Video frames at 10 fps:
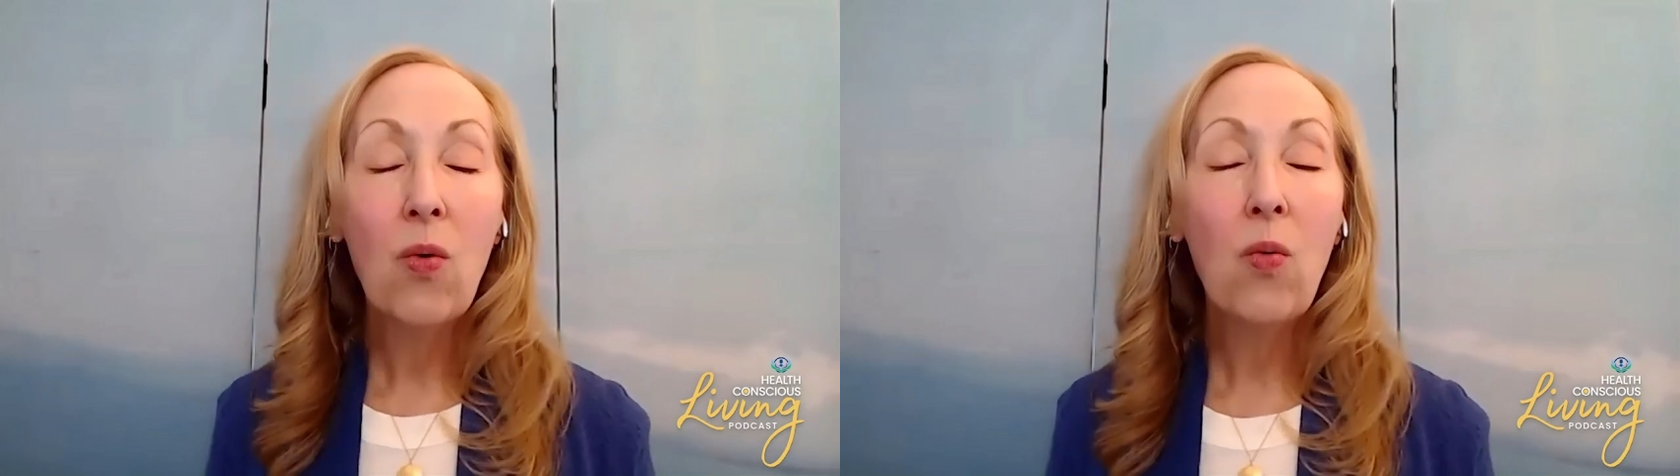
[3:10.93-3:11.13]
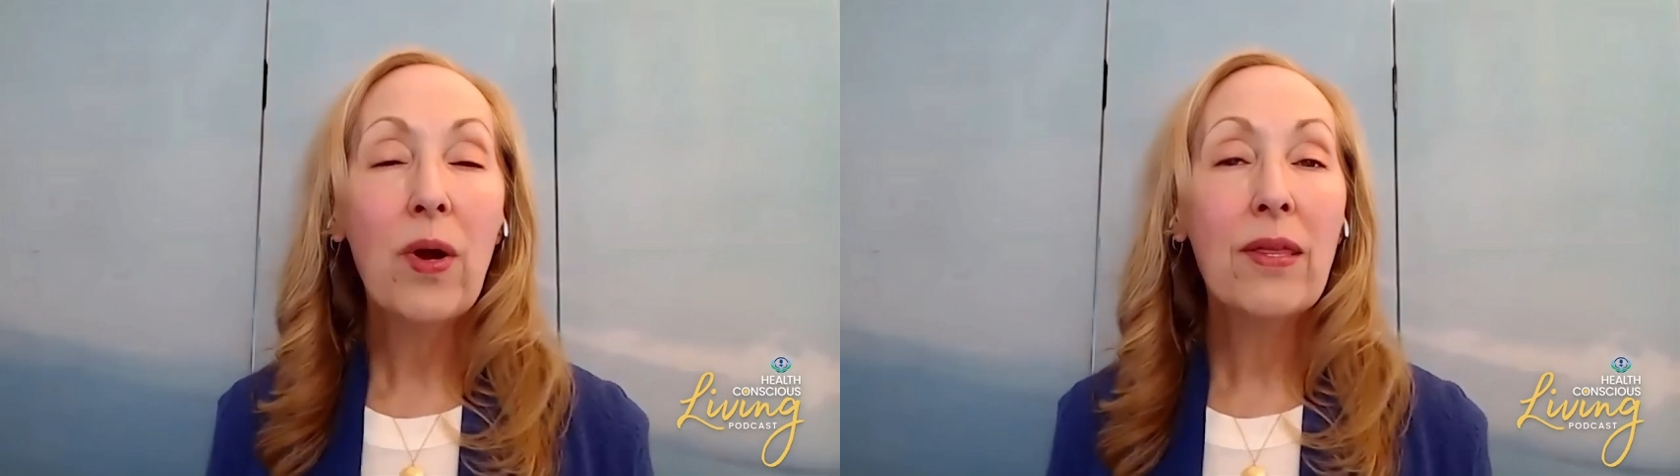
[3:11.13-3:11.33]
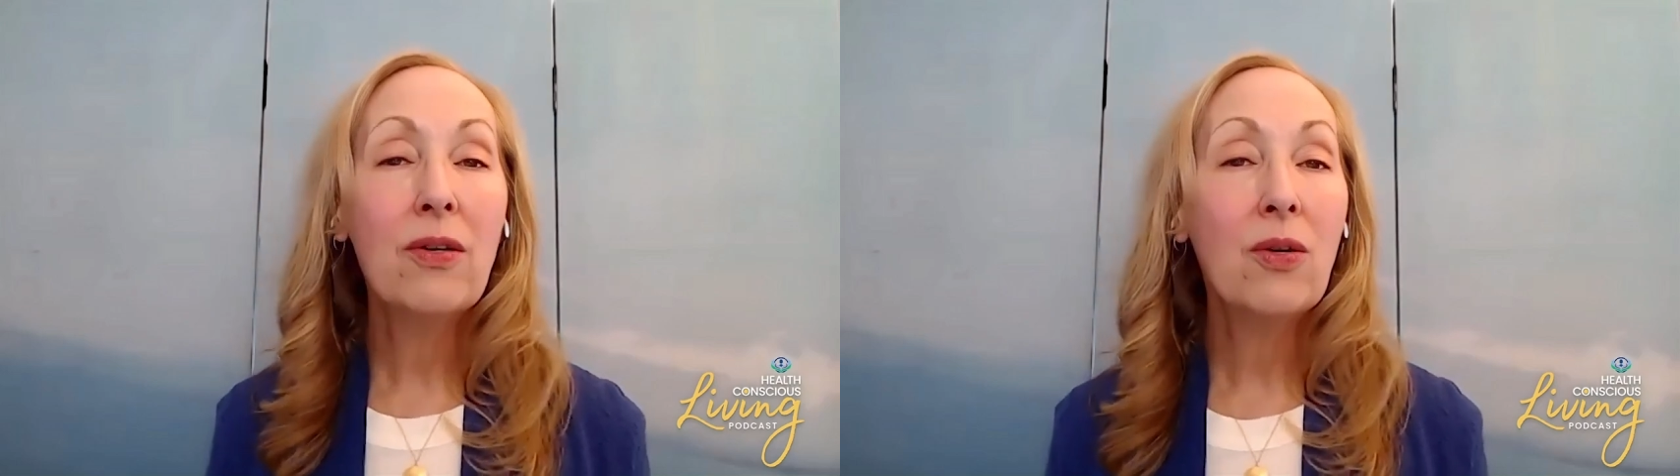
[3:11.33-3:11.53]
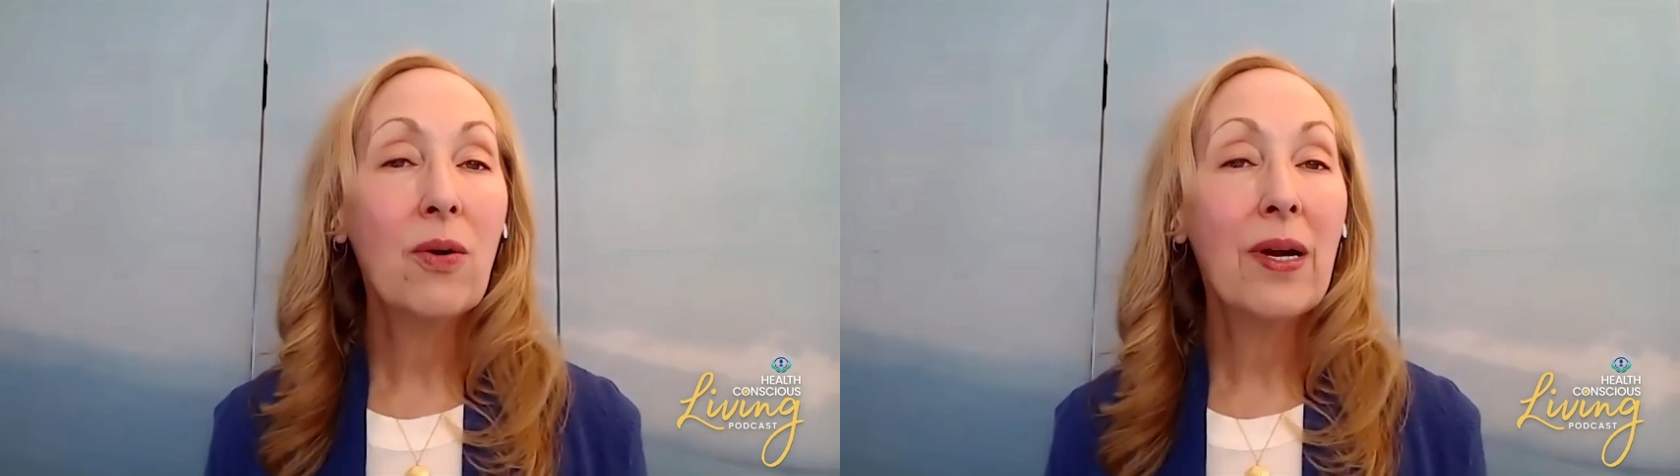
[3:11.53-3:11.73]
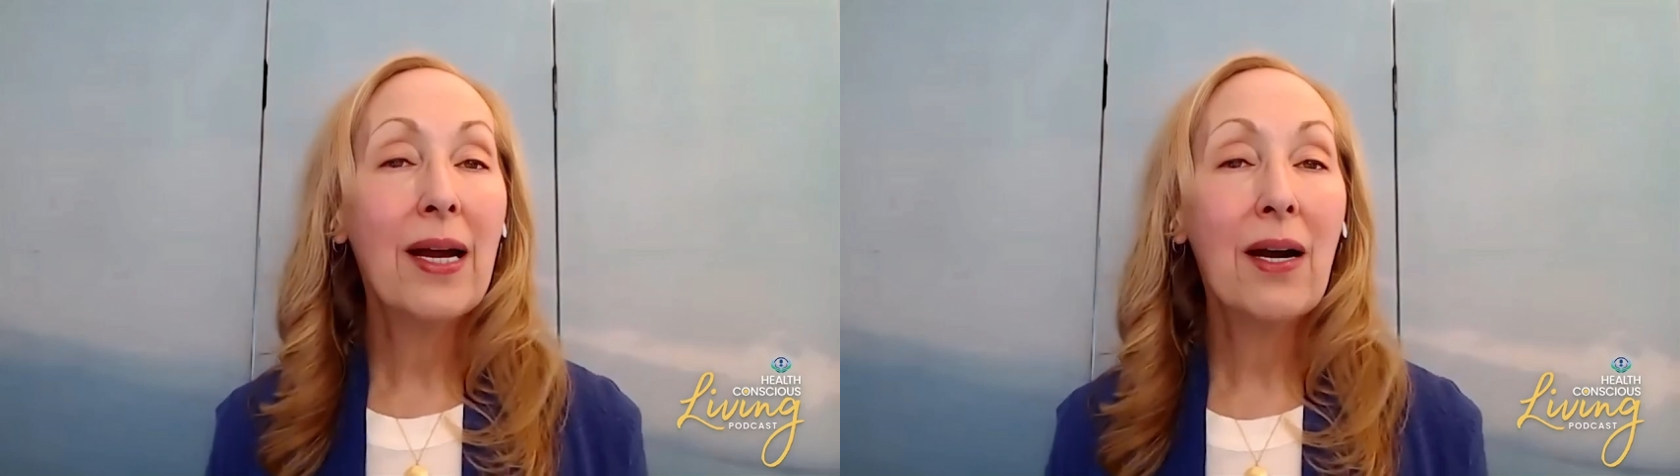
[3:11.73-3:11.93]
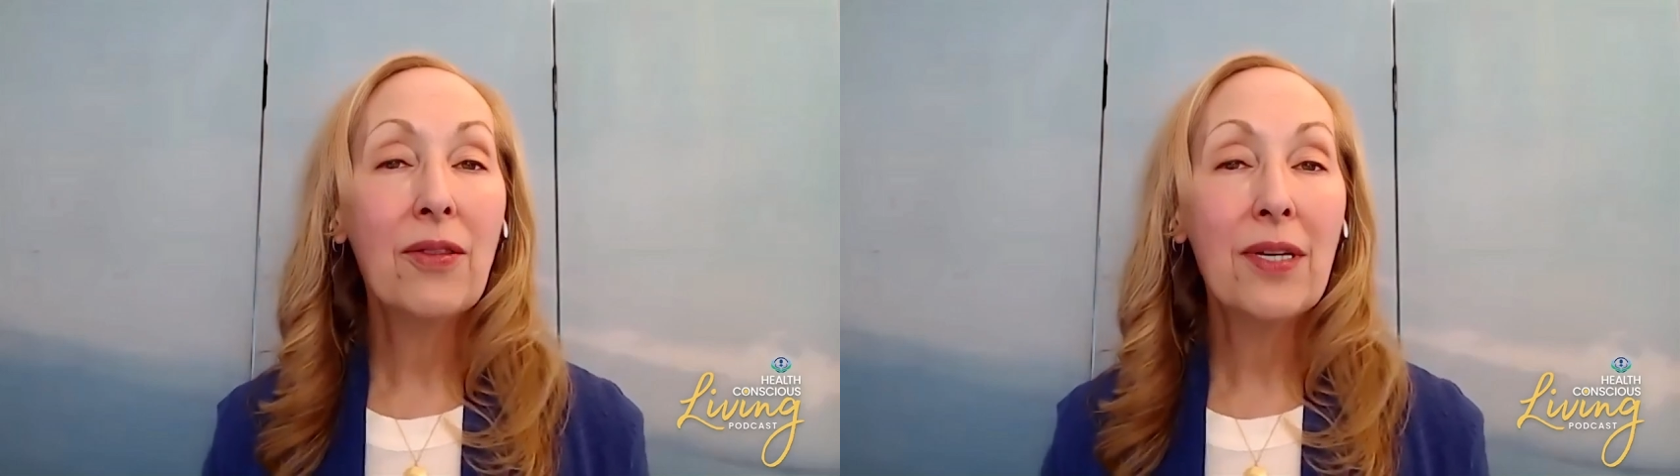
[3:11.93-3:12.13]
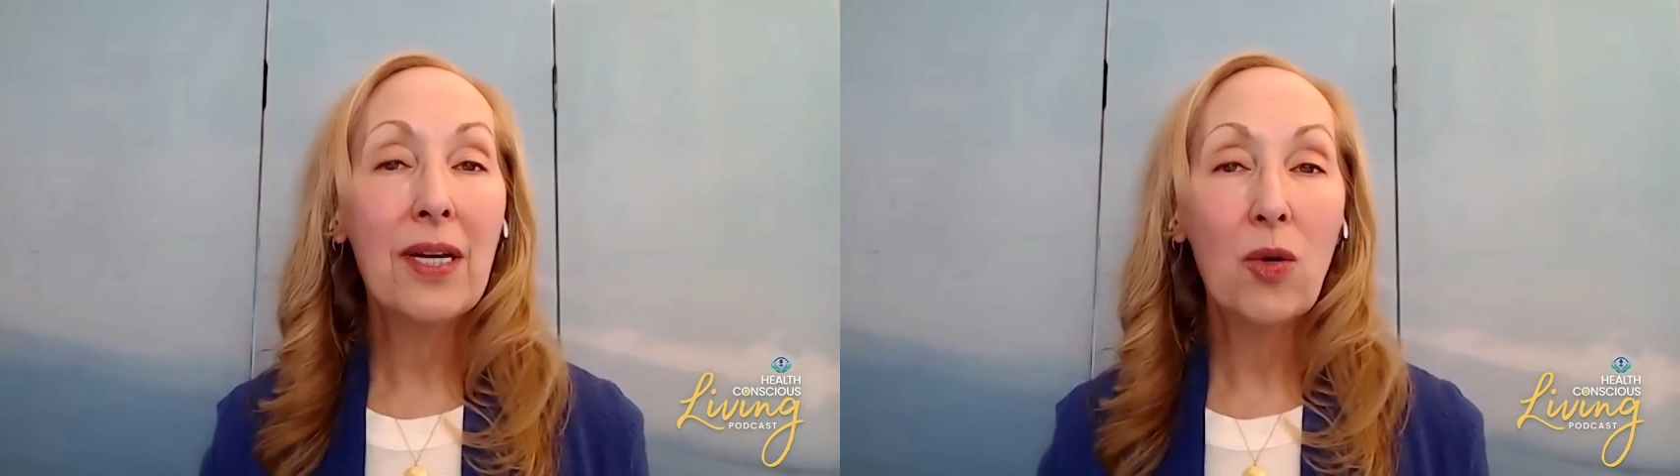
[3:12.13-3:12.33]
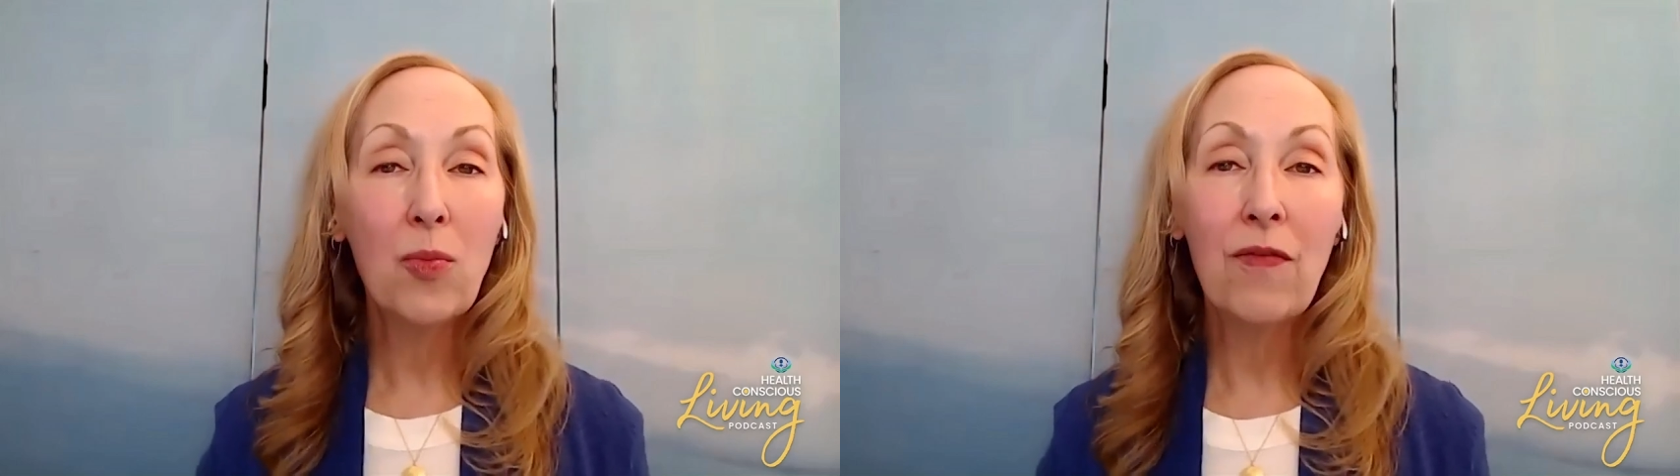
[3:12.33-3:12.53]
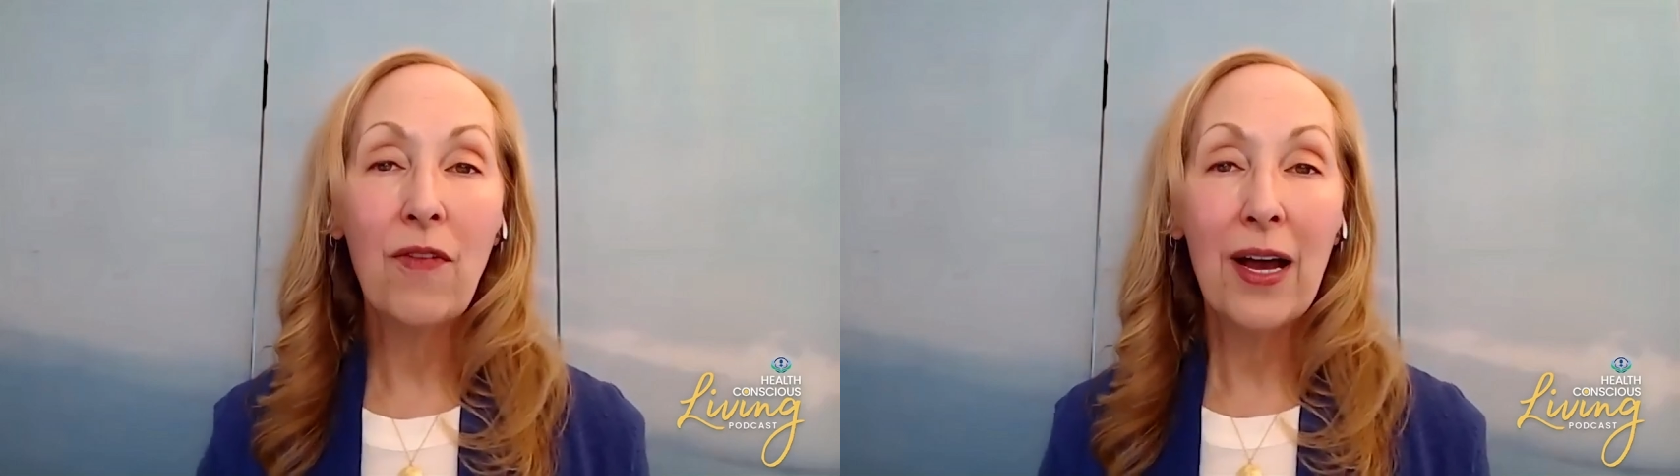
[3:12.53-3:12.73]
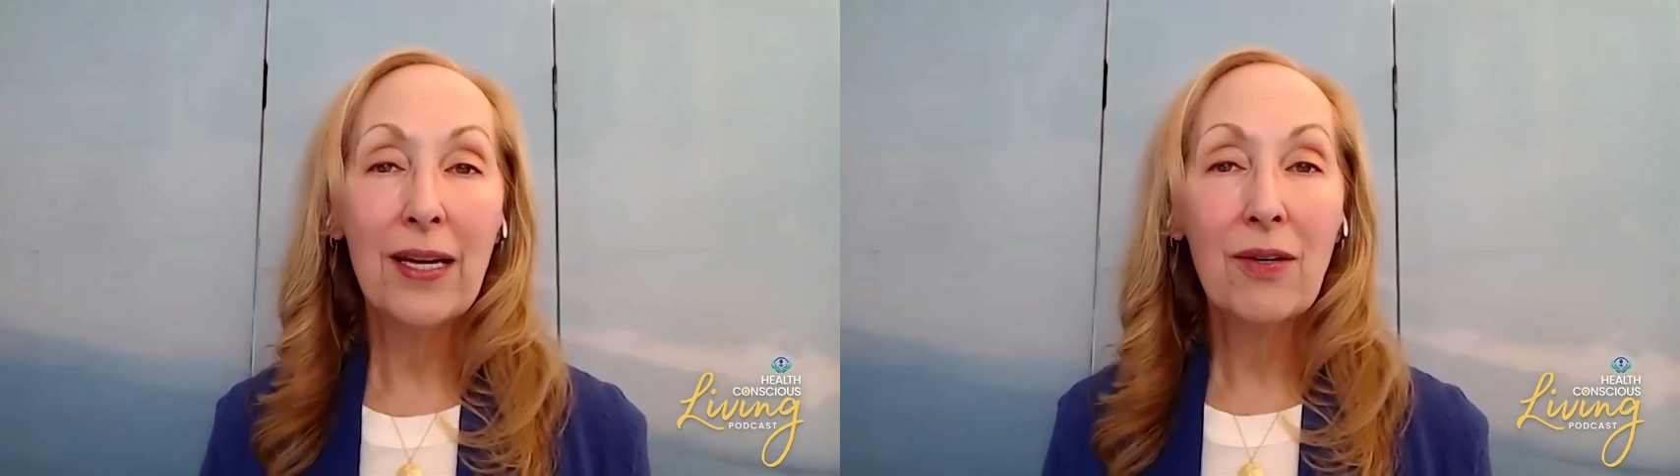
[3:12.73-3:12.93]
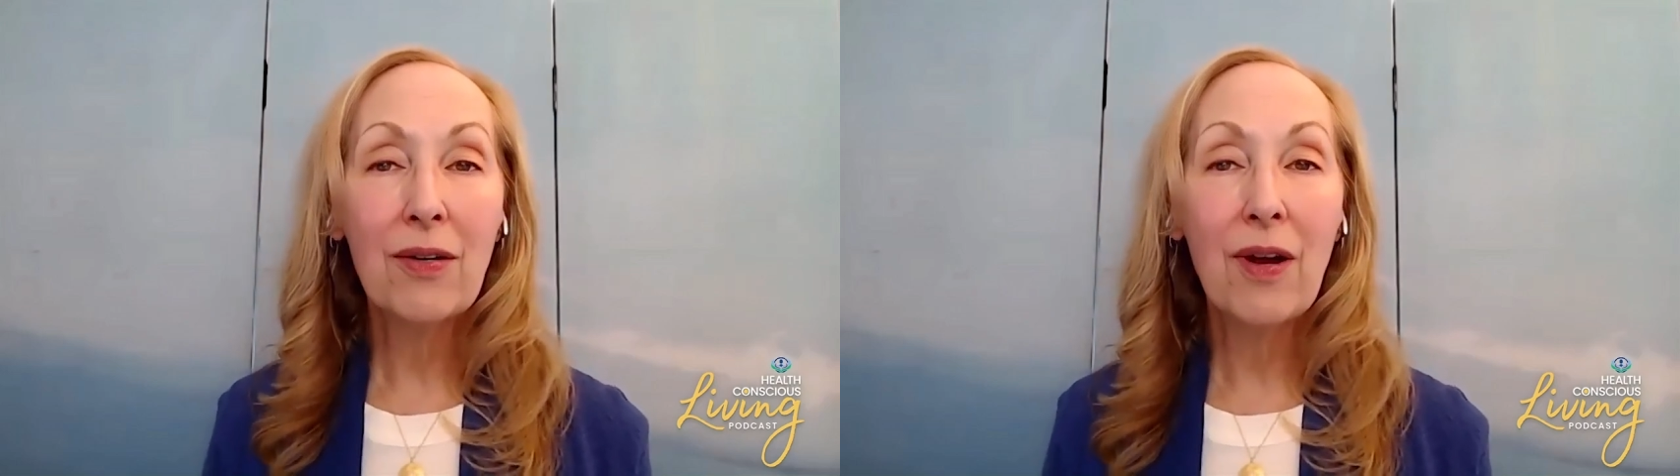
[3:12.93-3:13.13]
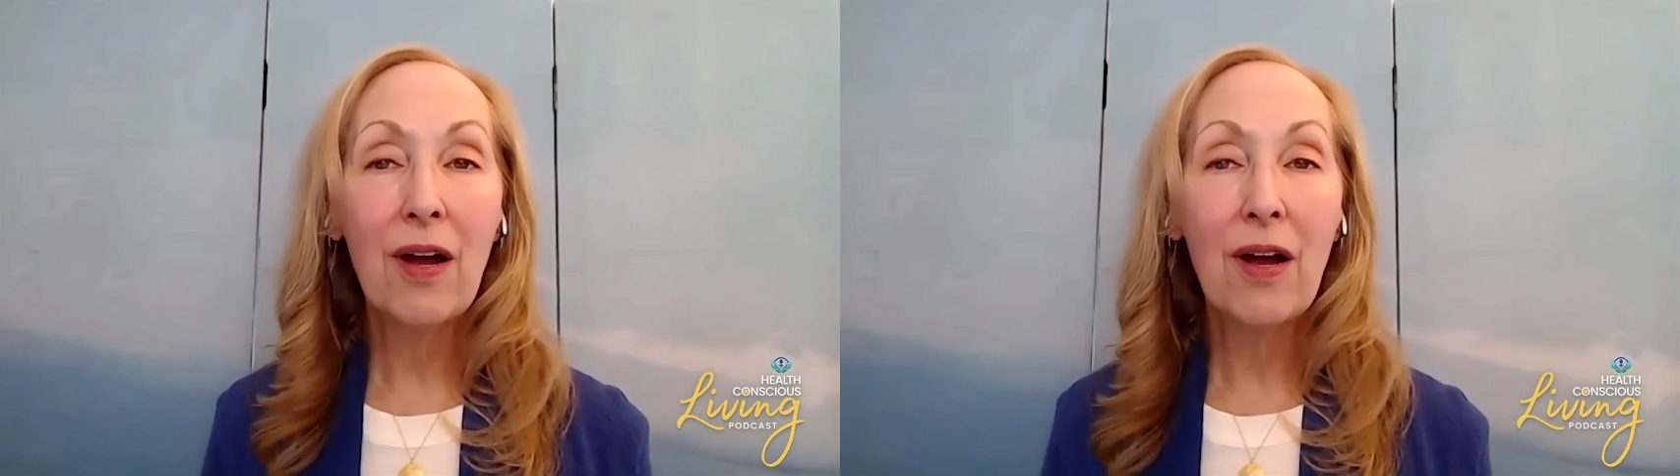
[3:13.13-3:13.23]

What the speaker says: Whether you're a healthcare provider,